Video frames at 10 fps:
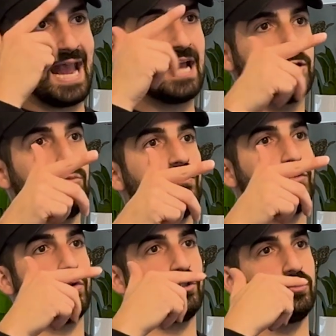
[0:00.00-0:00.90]
and you moved
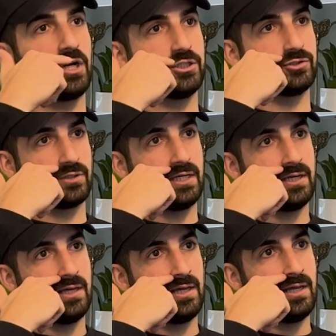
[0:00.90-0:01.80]
to a new country
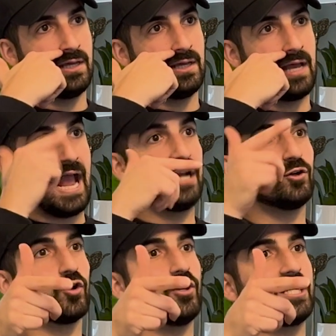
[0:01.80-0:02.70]
and you're
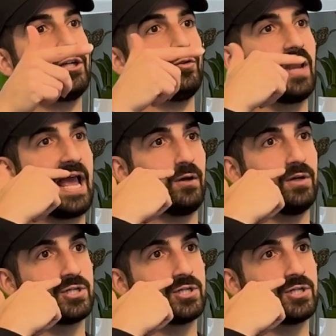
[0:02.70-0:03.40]
learning a new language.